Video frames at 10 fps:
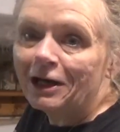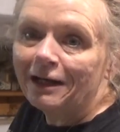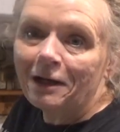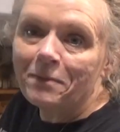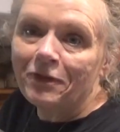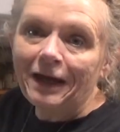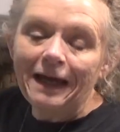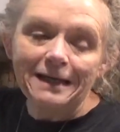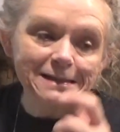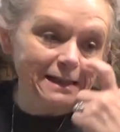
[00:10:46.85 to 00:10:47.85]
cutting up
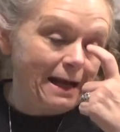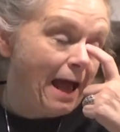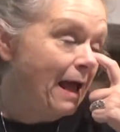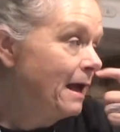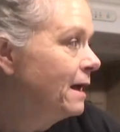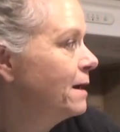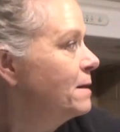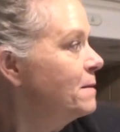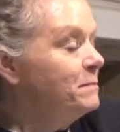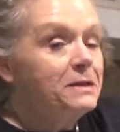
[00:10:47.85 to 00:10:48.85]
things and
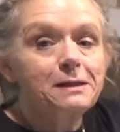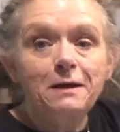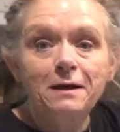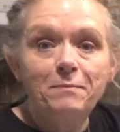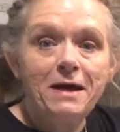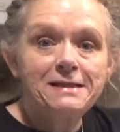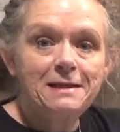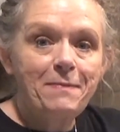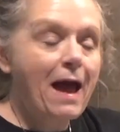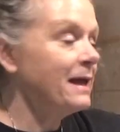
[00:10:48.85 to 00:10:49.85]
Miss
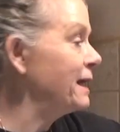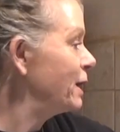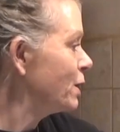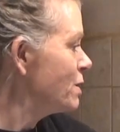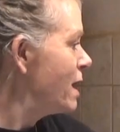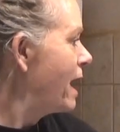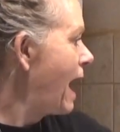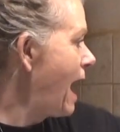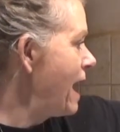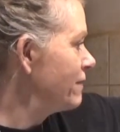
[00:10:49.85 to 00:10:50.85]
Bessie back here.
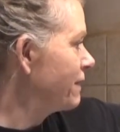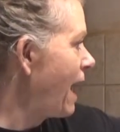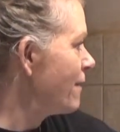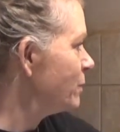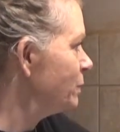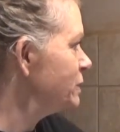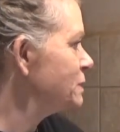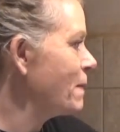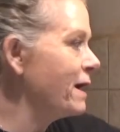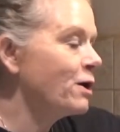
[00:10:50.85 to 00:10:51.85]
I have got the wood
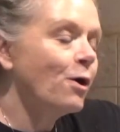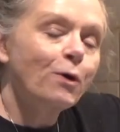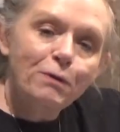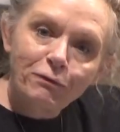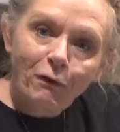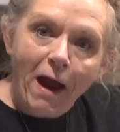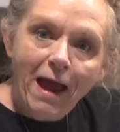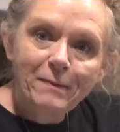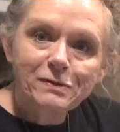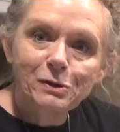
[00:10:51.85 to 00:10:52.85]
to make her a
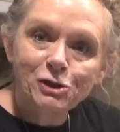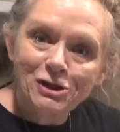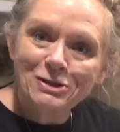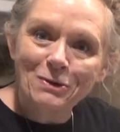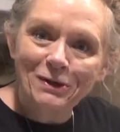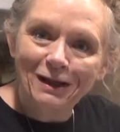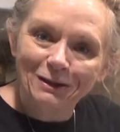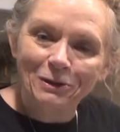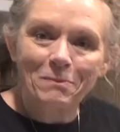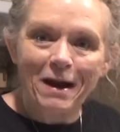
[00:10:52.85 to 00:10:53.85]
frame, so she's going to get a
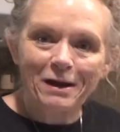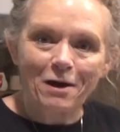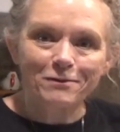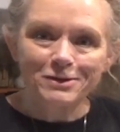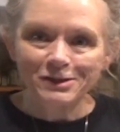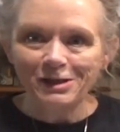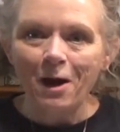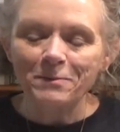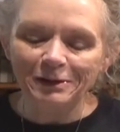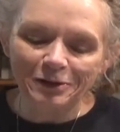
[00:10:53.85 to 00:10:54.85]
little makeover, so
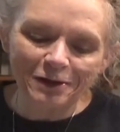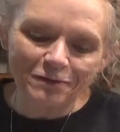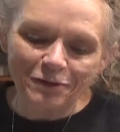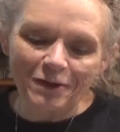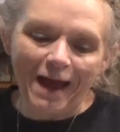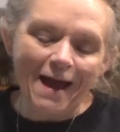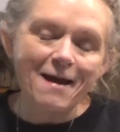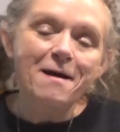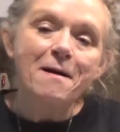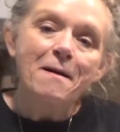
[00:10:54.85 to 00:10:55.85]
y'all be looking for that.
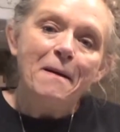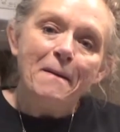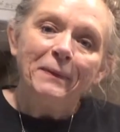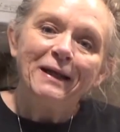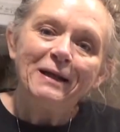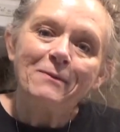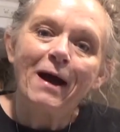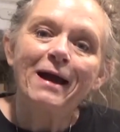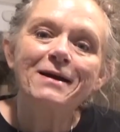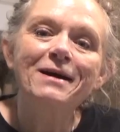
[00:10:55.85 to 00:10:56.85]
But anyway,